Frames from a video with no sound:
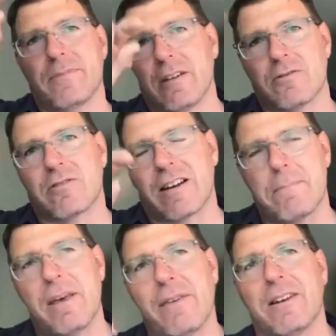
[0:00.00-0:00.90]
trying to
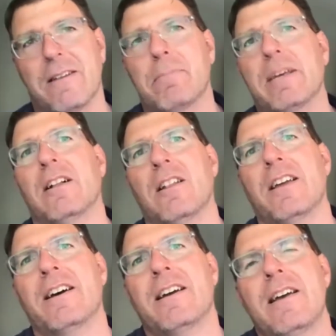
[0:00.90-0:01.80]
pivot and
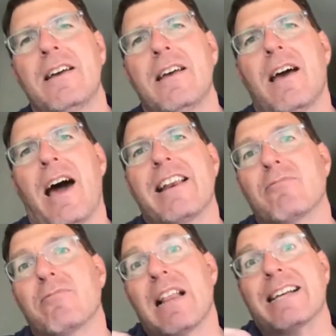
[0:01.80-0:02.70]
build, I
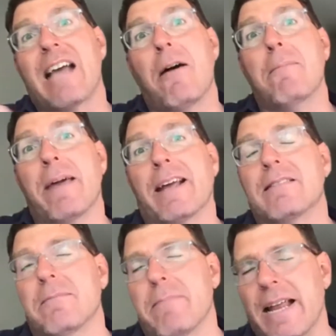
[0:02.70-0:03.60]
didn't realize how
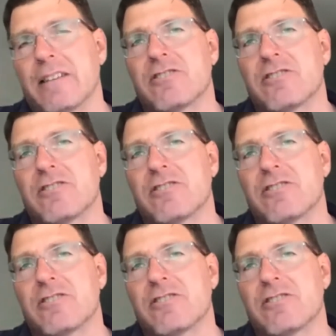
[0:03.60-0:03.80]
big the managed